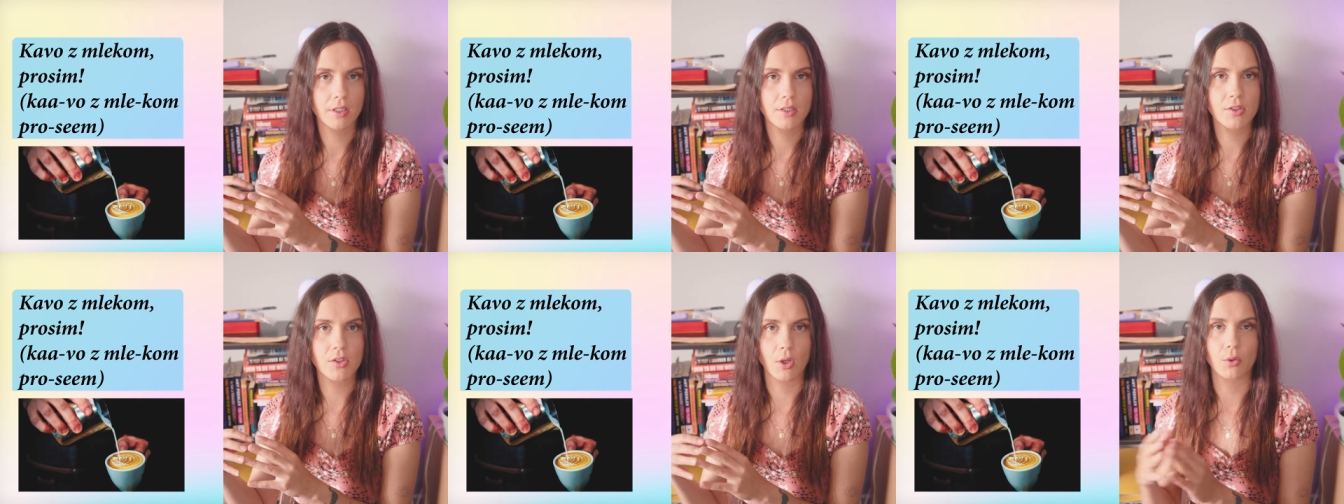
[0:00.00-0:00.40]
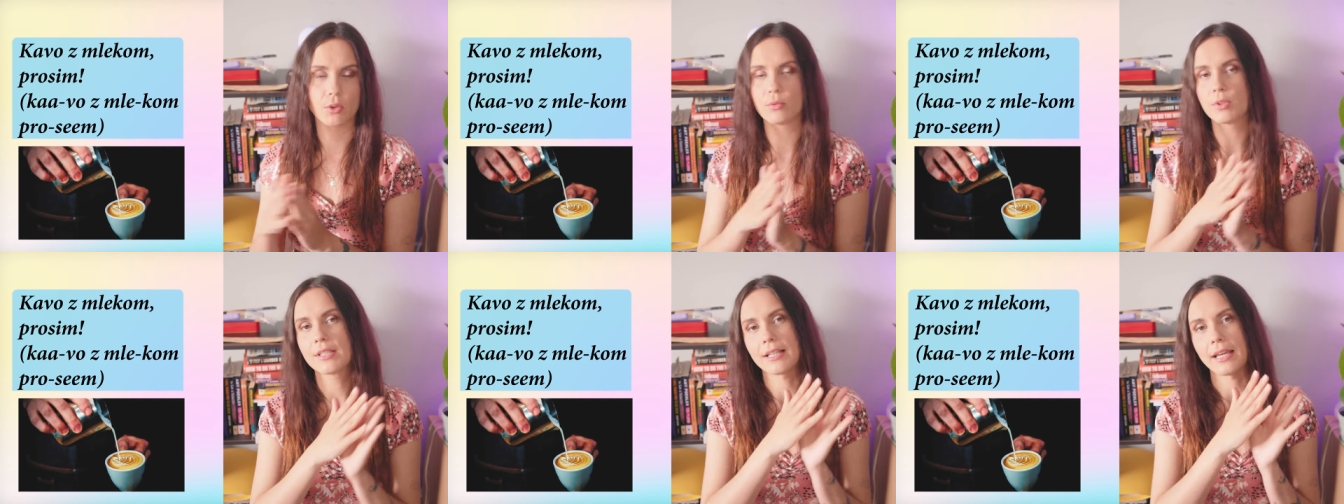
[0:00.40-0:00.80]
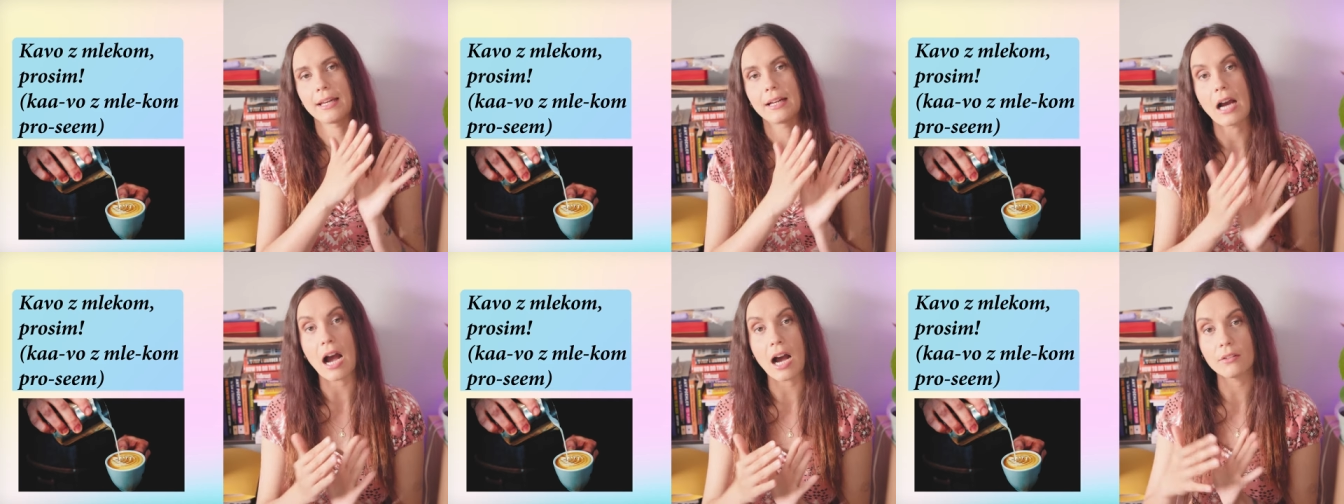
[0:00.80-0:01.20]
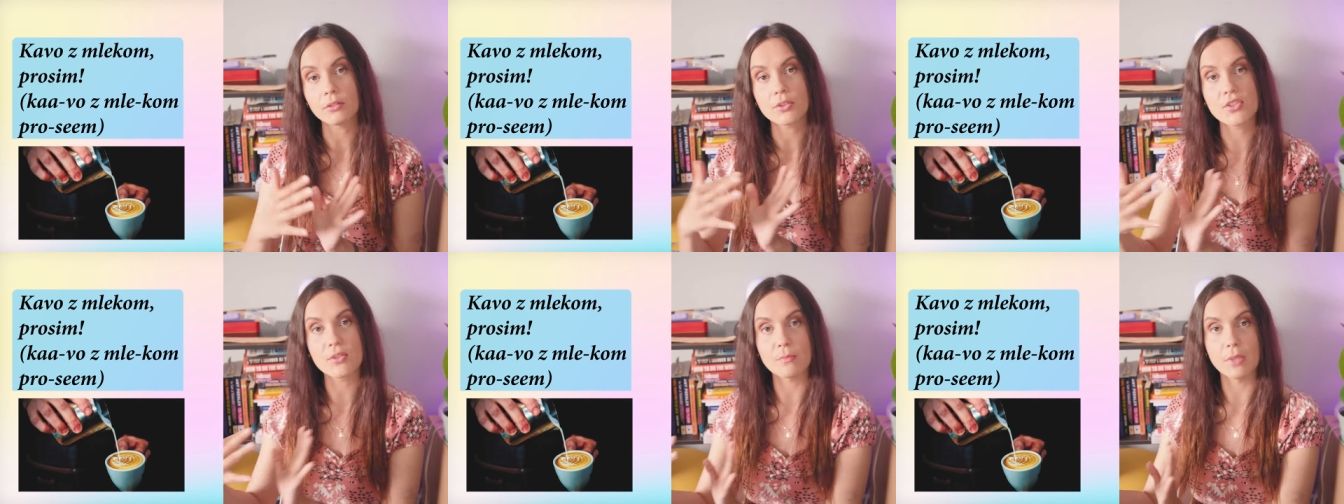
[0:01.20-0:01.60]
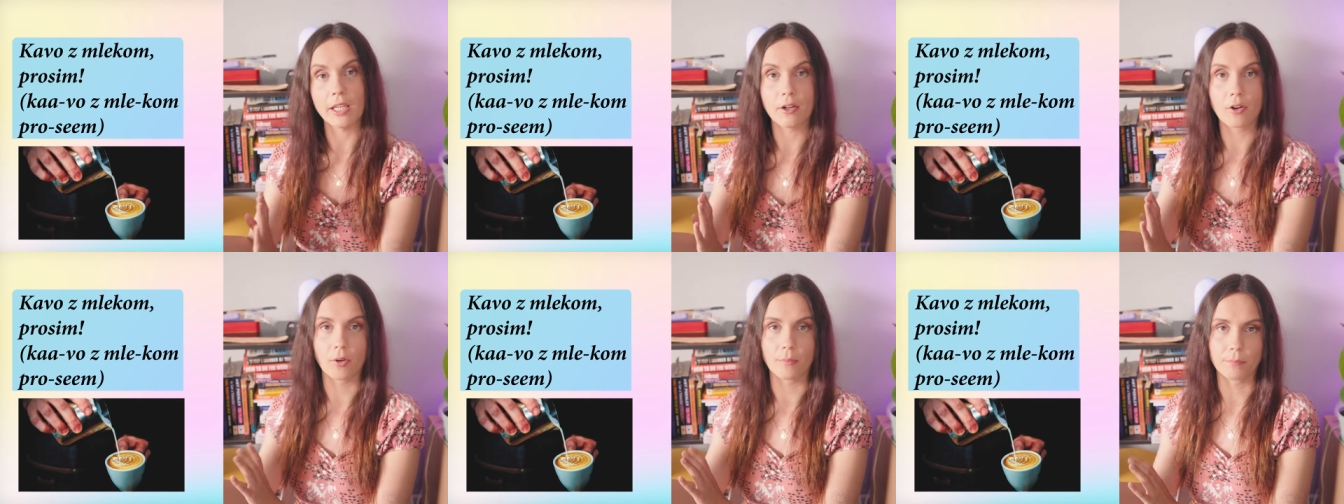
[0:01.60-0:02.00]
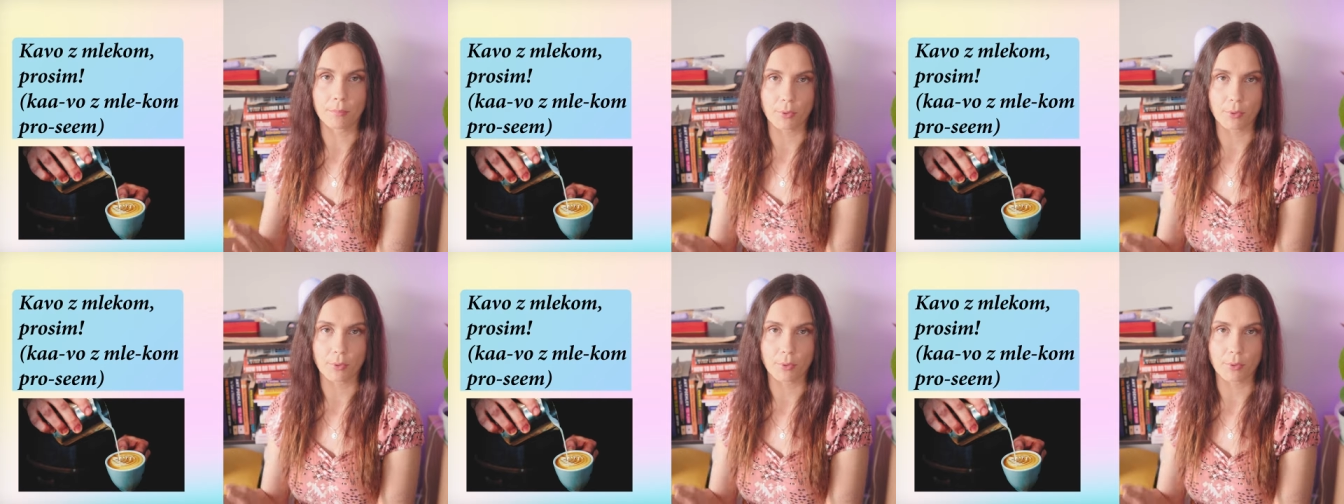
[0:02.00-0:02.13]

So you would say kavo s mlekom,